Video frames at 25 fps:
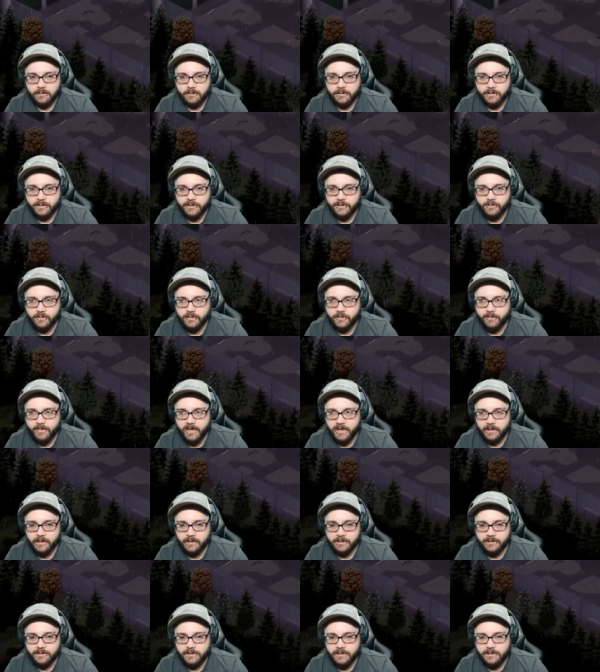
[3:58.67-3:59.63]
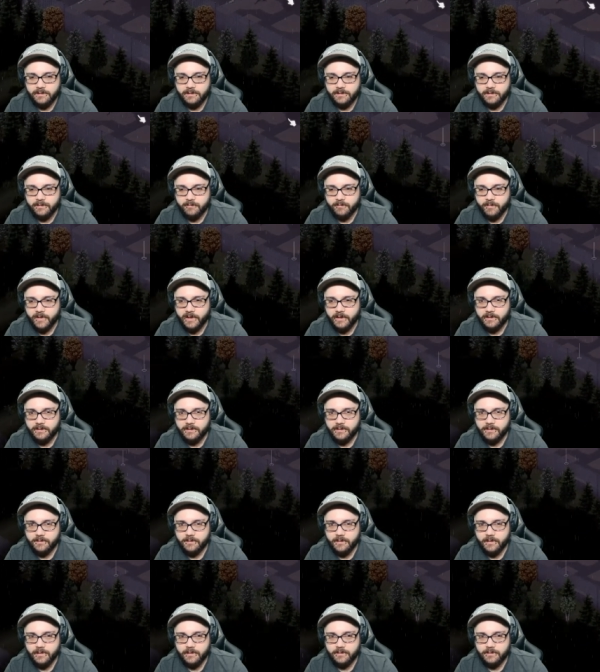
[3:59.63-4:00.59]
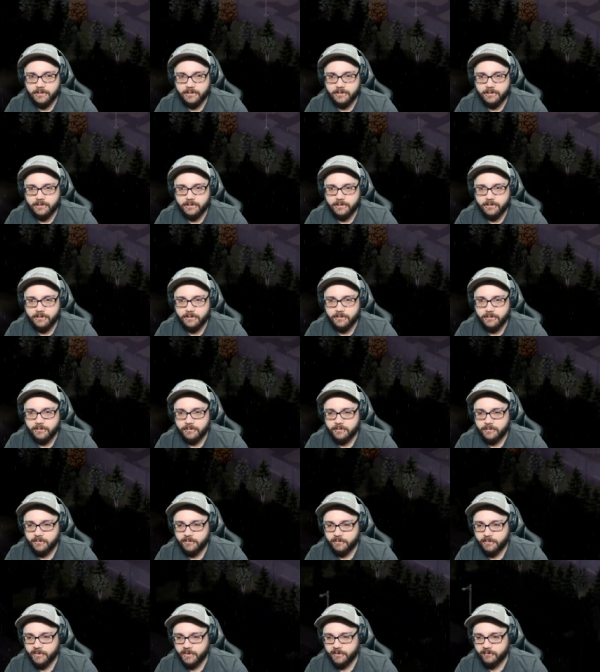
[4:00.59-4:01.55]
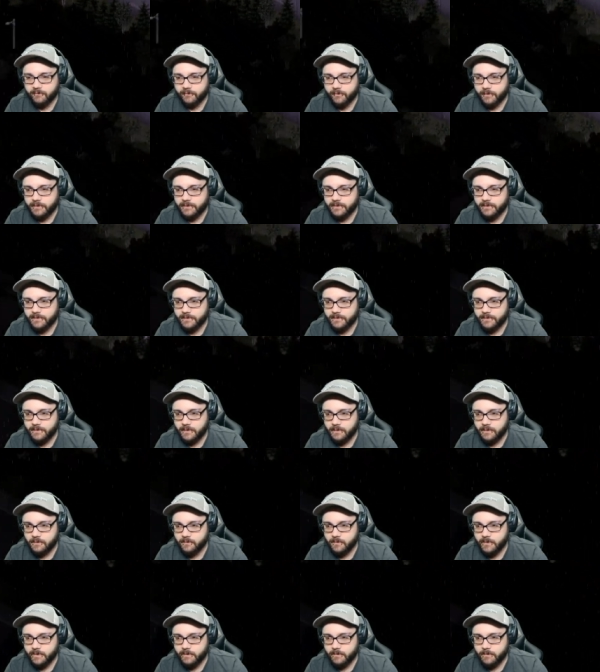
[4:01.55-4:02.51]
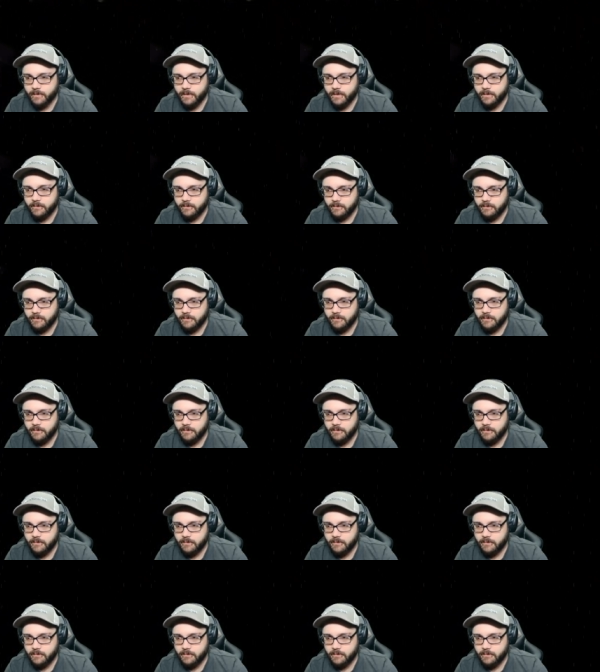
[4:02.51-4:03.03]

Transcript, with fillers: This would make a decent base location, too. Big fences all the way around.